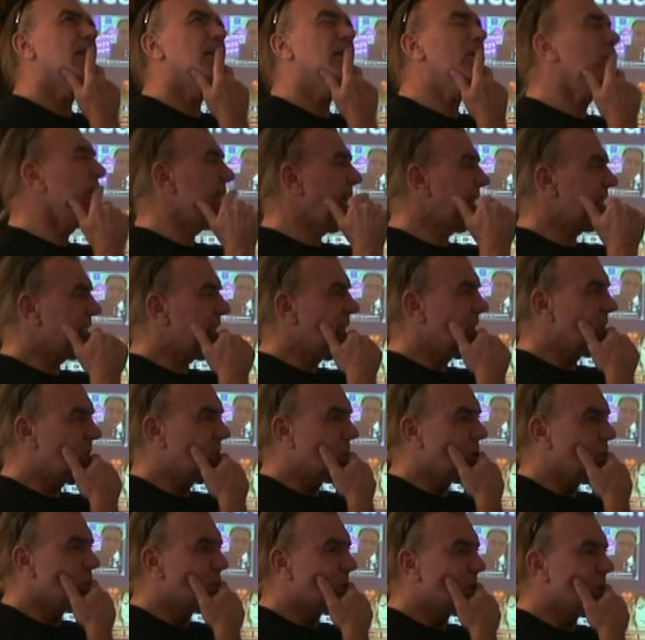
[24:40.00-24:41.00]
oh, that takes
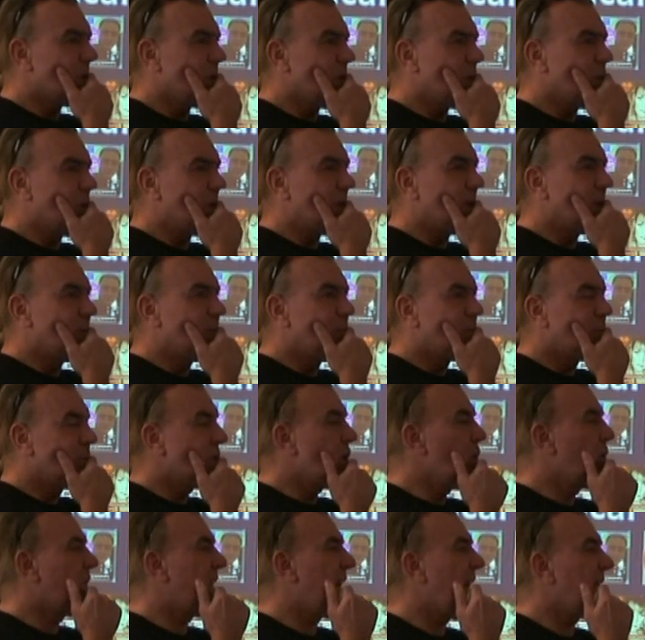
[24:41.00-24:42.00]
us up to
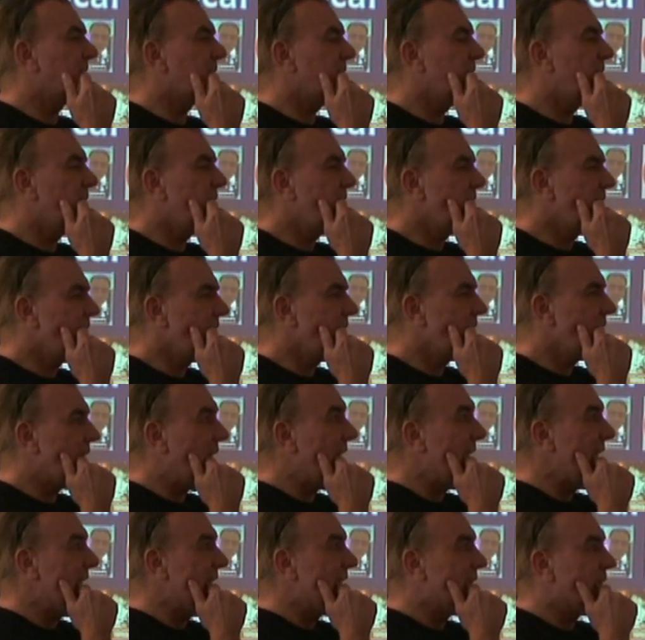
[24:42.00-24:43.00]

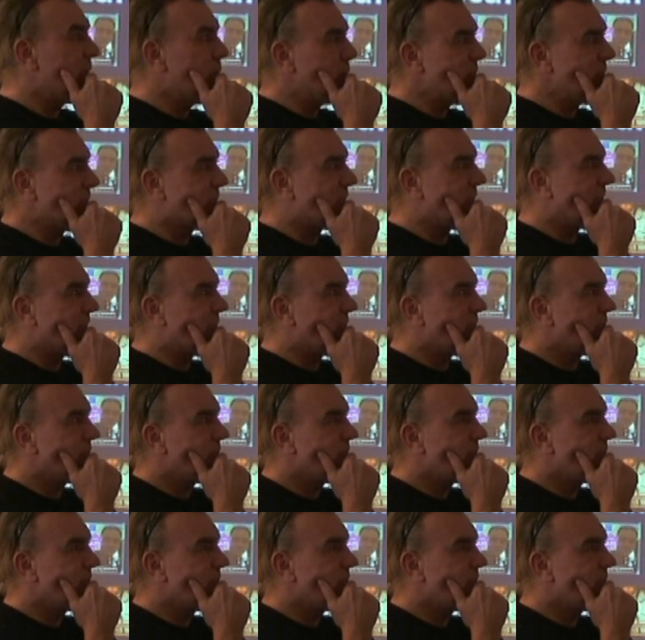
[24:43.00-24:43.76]
2008, wouldn't it?